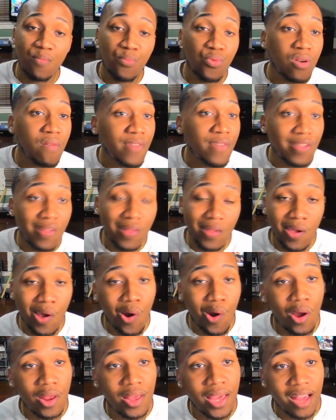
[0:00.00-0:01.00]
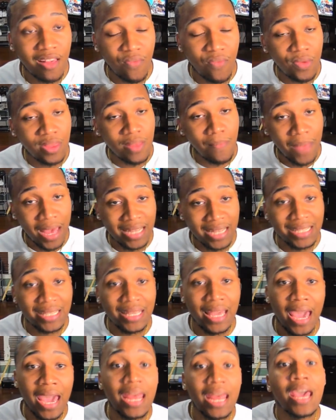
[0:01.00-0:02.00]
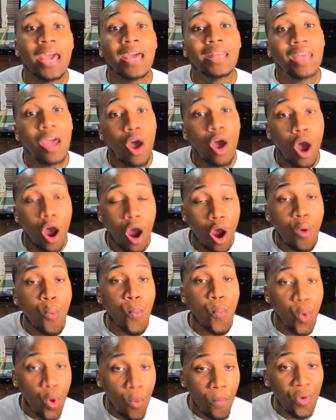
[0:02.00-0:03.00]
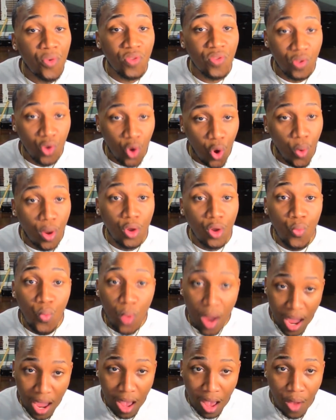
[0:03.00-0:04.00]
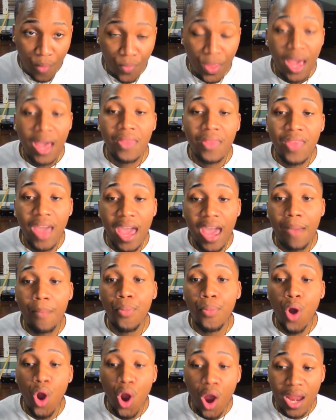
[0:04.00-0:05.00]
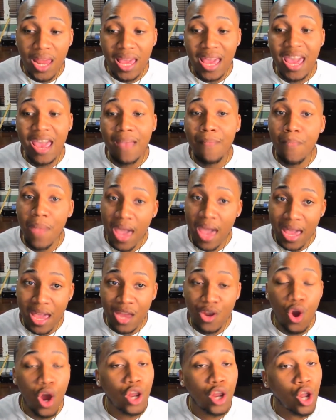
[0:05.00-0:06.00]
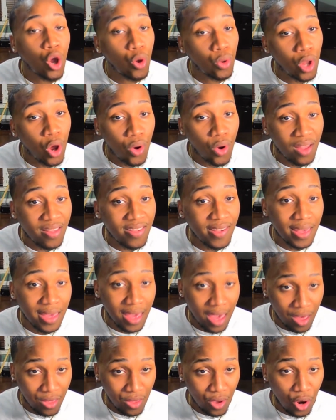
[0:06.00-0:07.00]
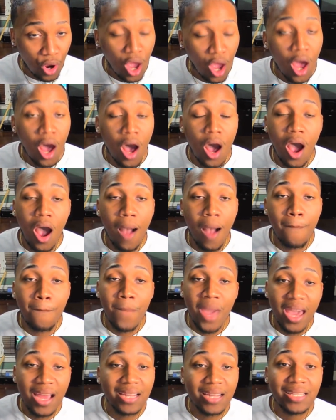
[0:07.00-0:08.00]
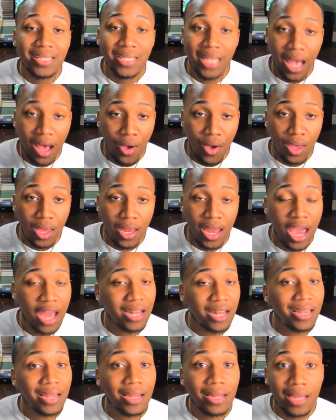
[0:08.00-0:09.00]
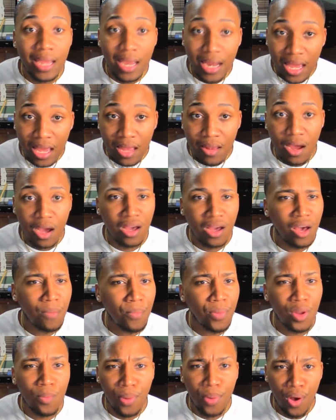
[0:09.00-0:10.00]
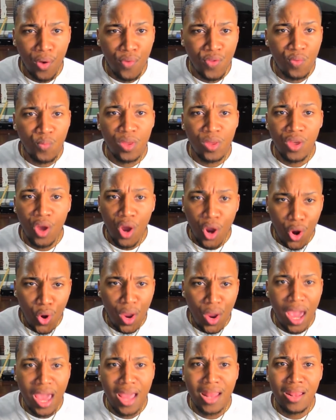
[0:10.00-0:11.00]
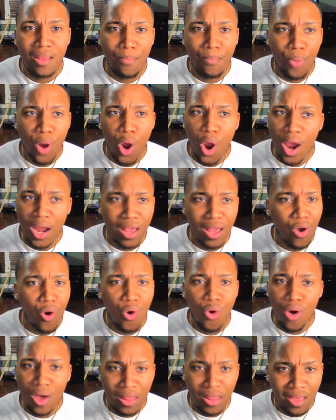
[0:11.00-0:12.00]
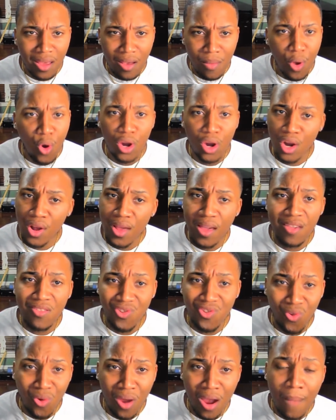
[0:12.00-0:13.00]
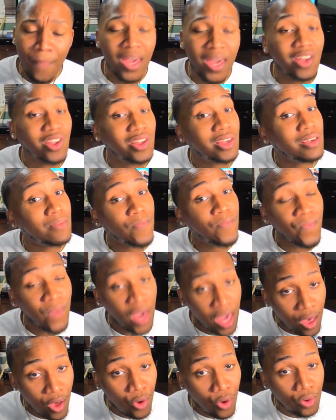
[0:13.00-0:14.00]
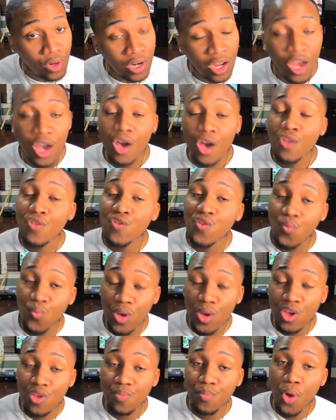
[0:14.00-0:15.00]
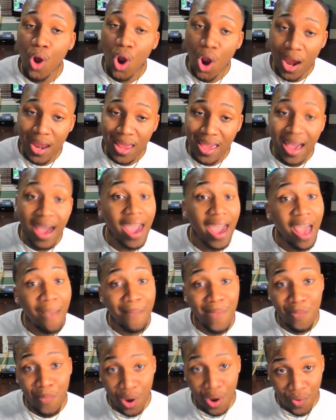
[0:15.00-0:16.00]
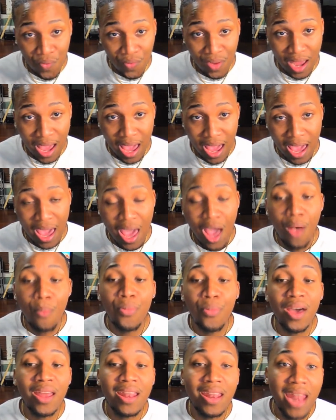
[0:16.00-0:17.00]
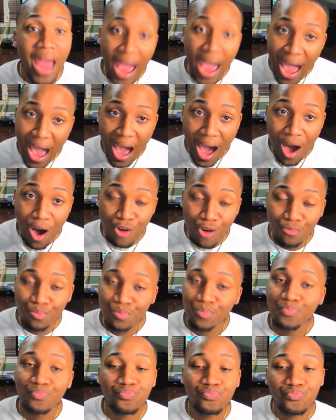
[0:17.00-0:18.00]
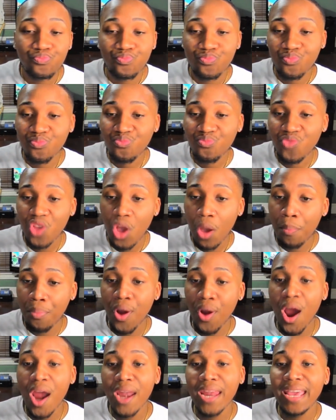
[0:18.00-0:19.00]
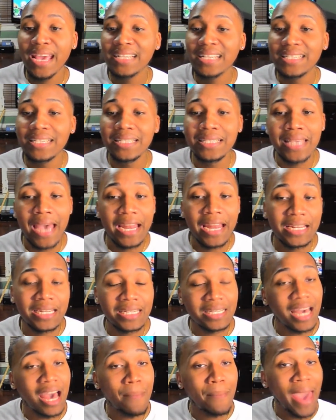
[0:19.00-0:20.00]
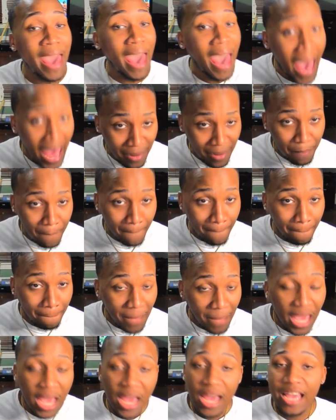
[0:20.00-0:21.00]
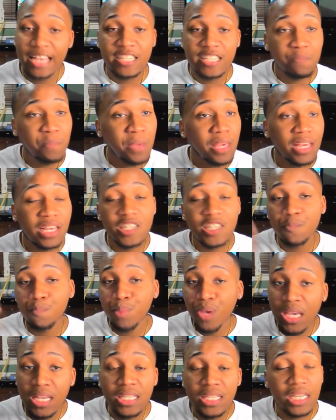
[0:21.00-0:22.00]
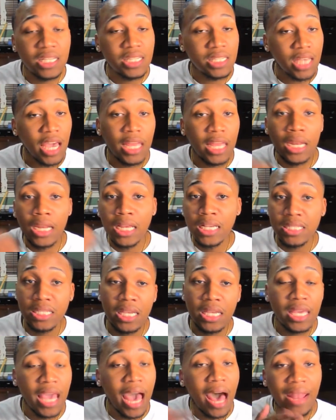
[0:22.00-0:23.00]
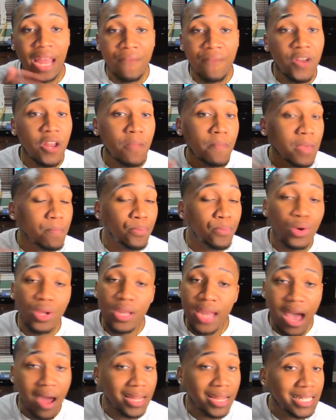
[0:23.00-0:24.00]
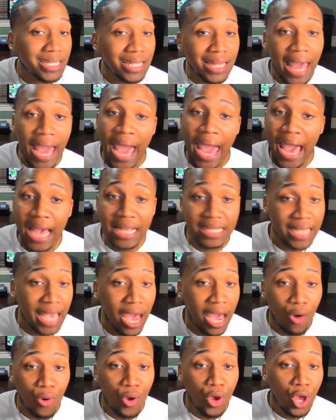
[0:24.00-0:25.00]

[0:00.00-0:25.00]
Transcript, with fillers: previously on Yes for the Mess that there are rumors going around that Pardi and Megan are no longer together. Um, Megan Thee Stallion had deleted a couple of posts with her and Pardi on them on her Instagram, and she failed to wish Pardi a happy birthday. But now, Pardi has decided to come out and speak his piece and say, listen, y'all not going to be putting all these lies out.